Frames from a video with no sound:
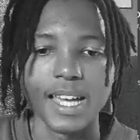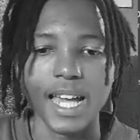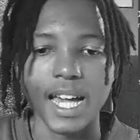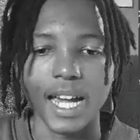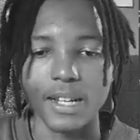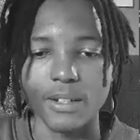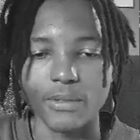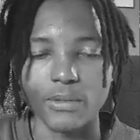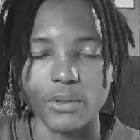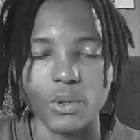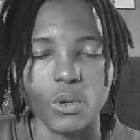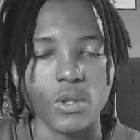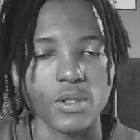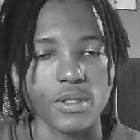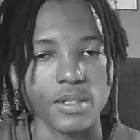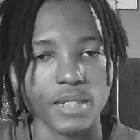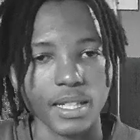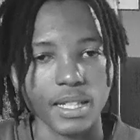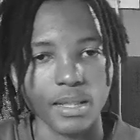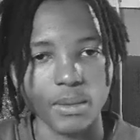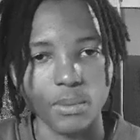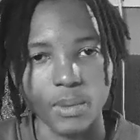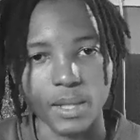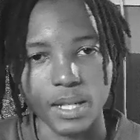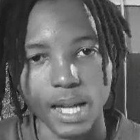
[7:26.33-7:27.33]
And of course,
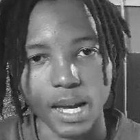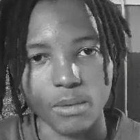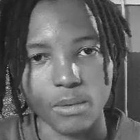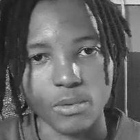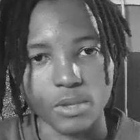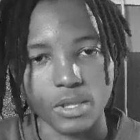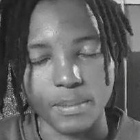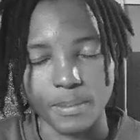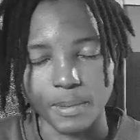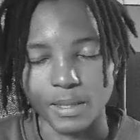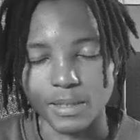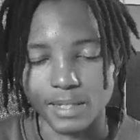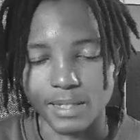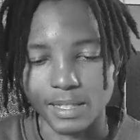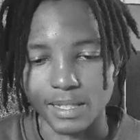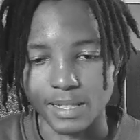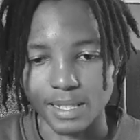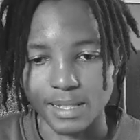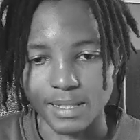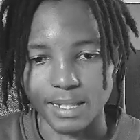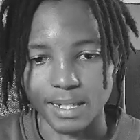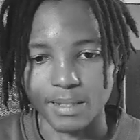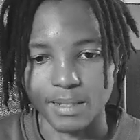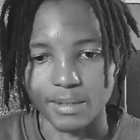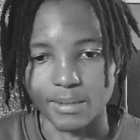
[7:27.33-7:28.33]
like when I was building
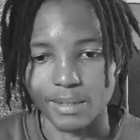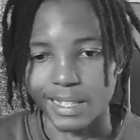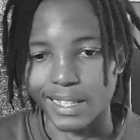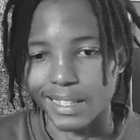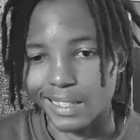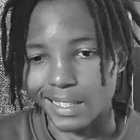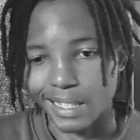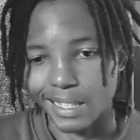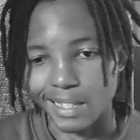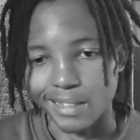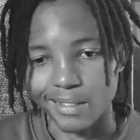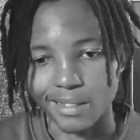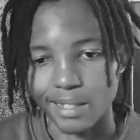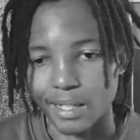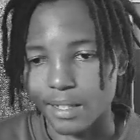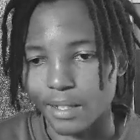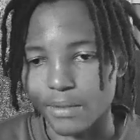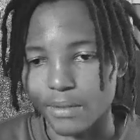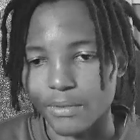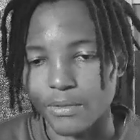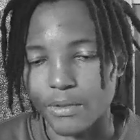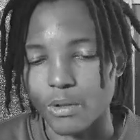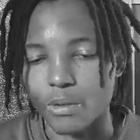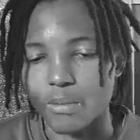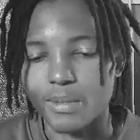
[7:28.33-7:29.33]
this out, like in like a
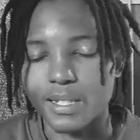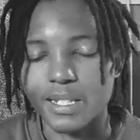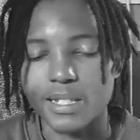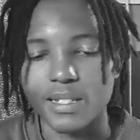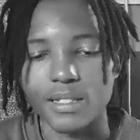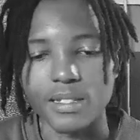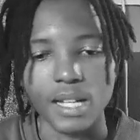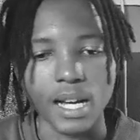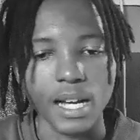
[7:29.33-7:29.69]
few minutes,